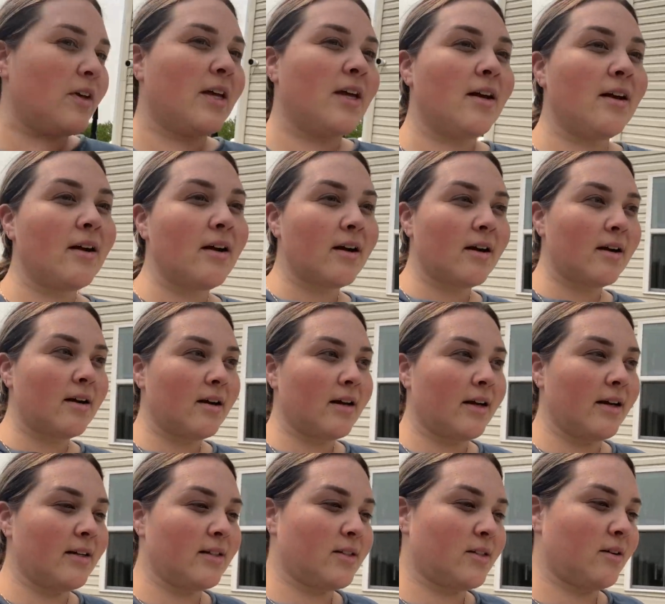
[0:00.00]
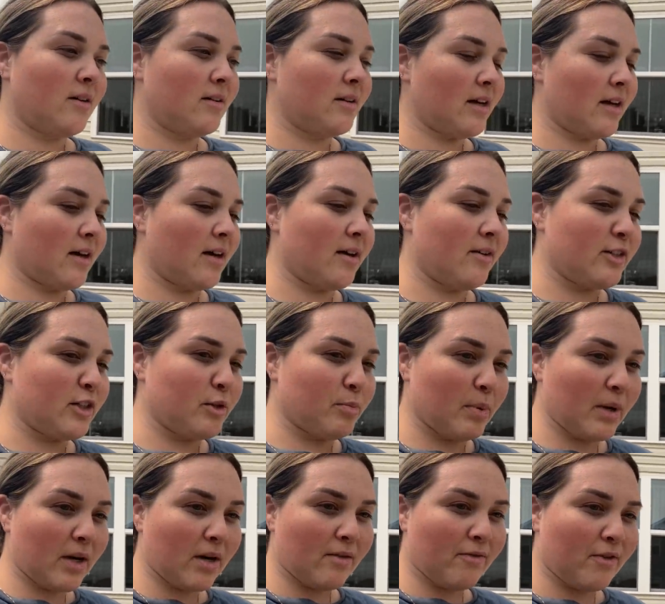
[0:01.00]
here, he installed like a
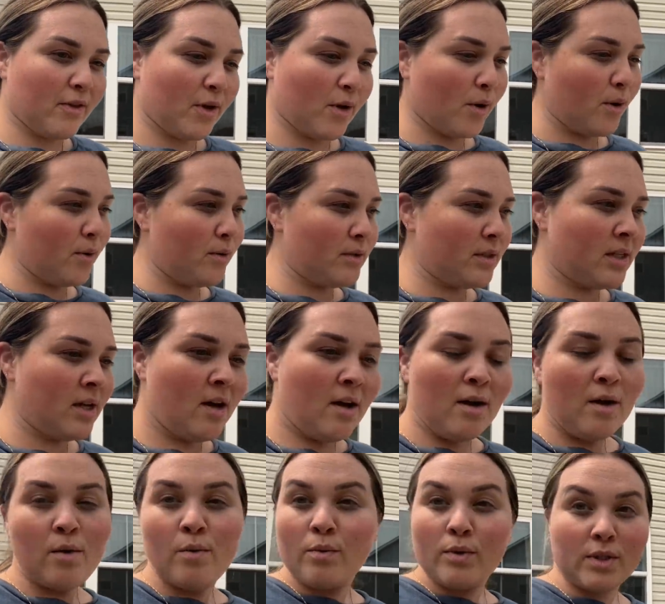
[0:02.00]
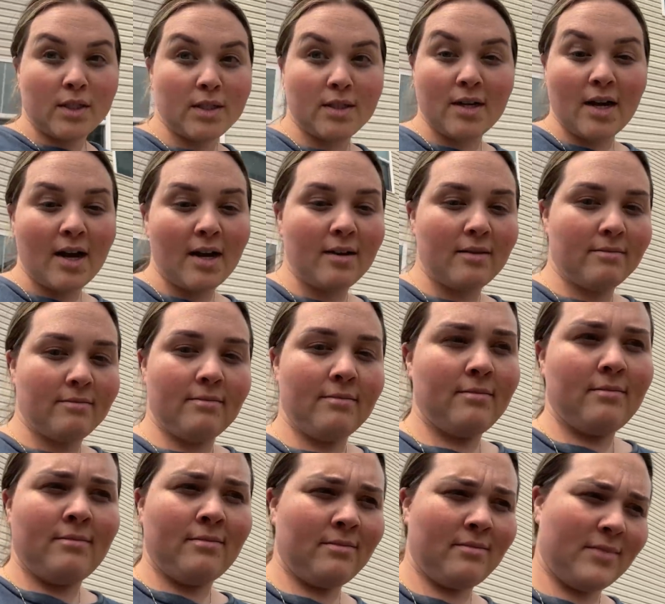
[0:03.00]
splitter for the hose, which is not,
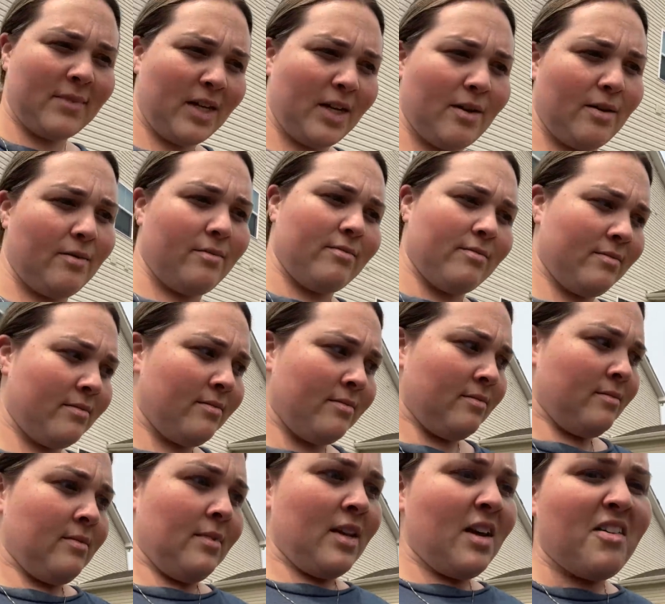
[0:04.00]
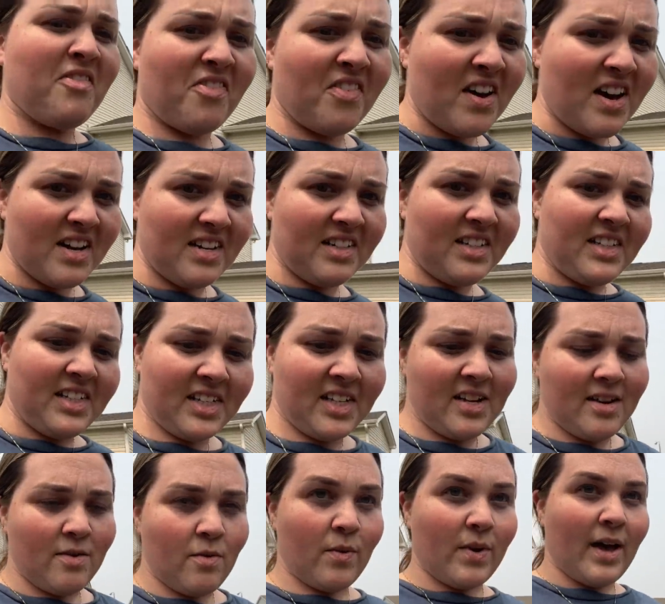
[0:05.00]
you know, fun.
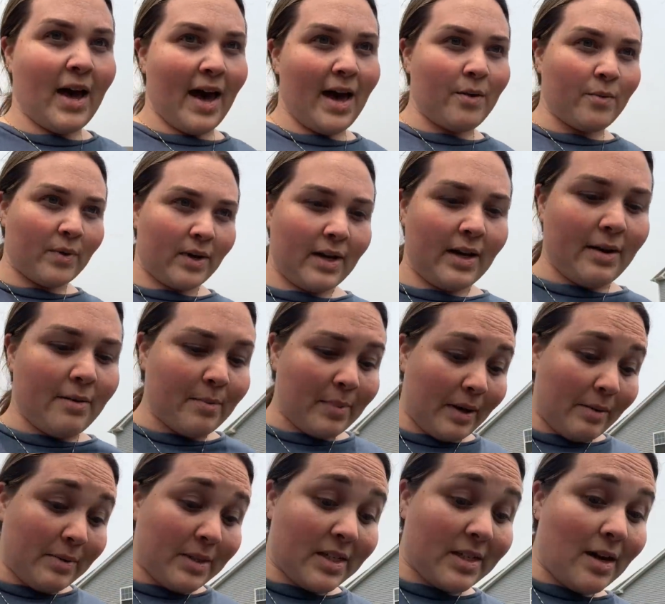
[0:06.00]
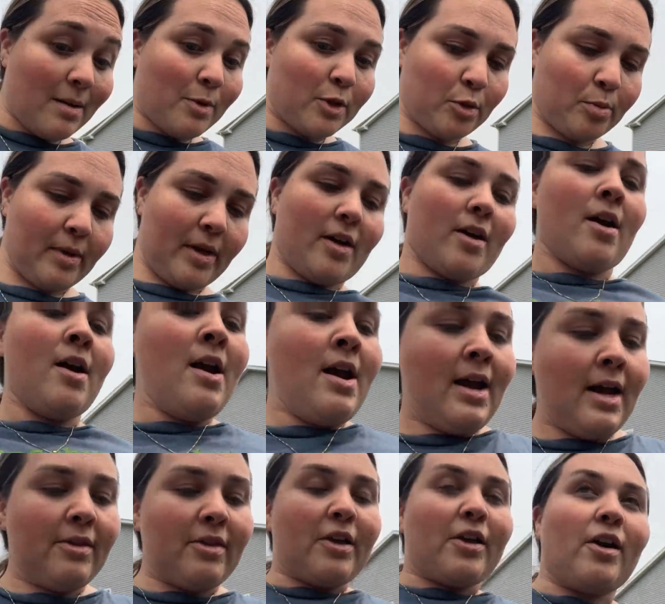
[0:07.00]
We had one, but it was a double splitter.
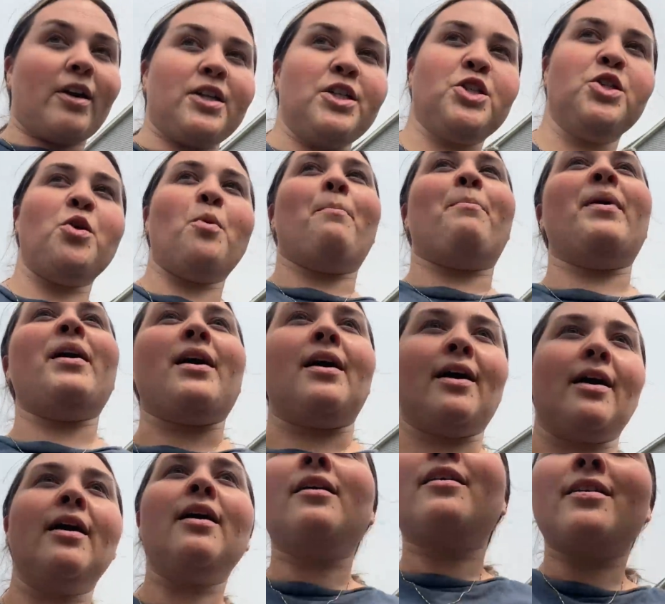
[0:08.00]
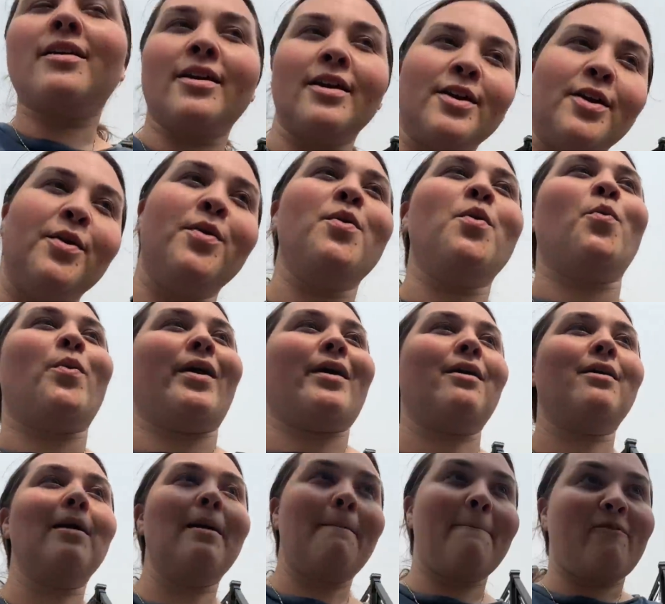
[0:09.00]
The yard's so big, you know, we
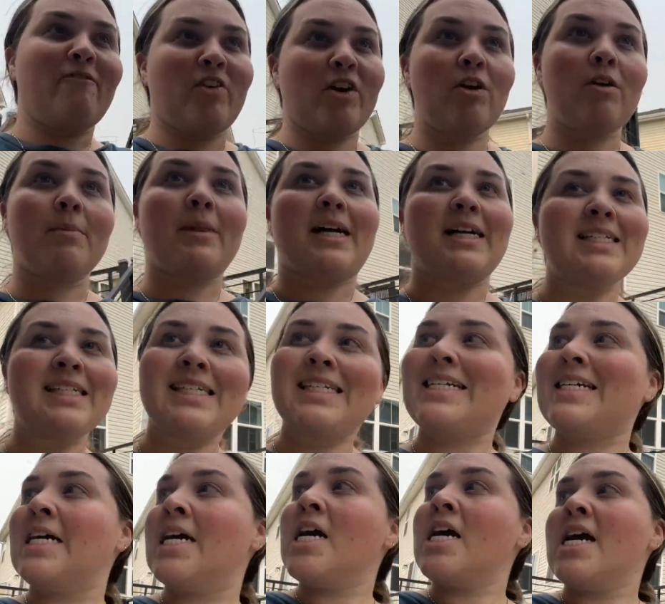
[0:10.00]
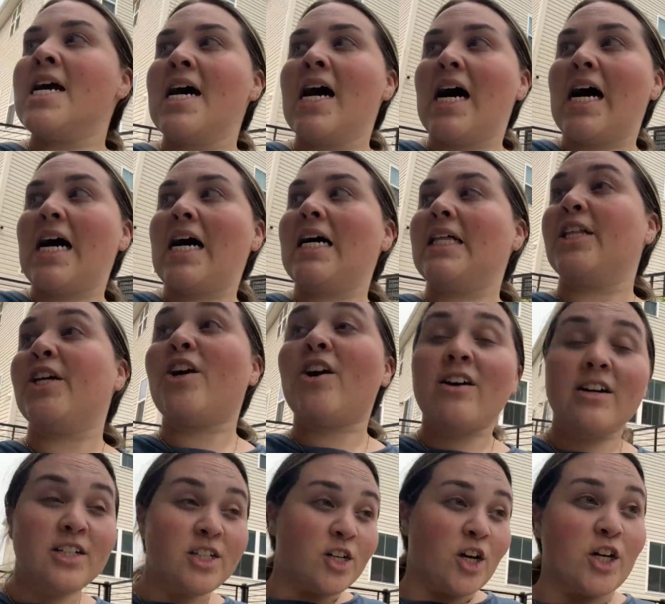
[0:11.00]
are very blessed. Uh, the
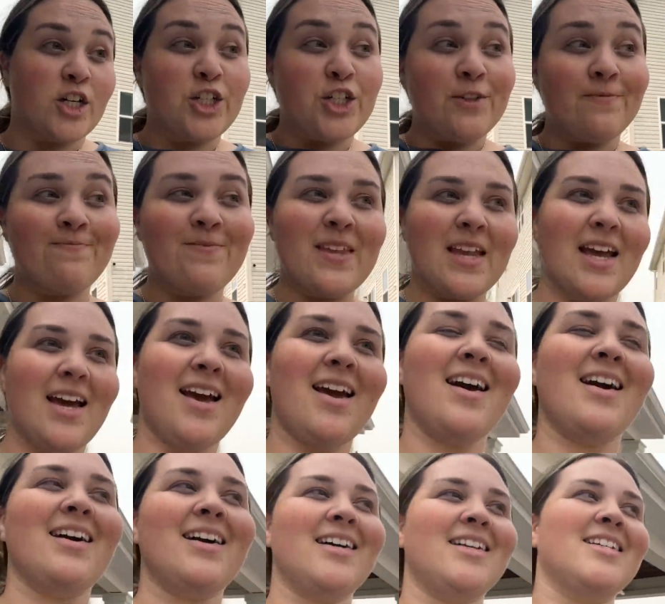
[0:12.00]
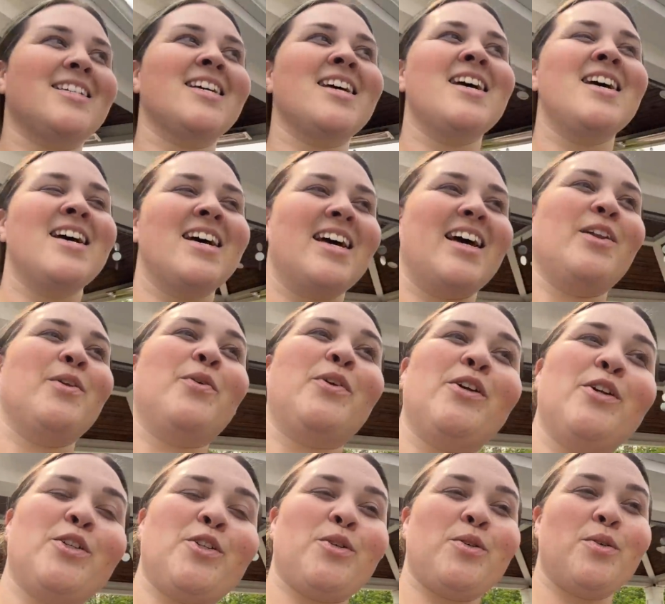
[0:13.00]
yard is large. And in
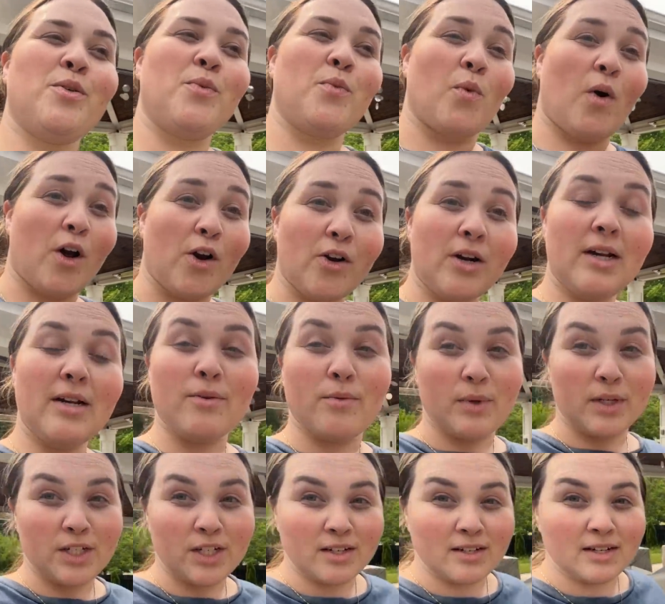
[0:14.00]
order to water it, which it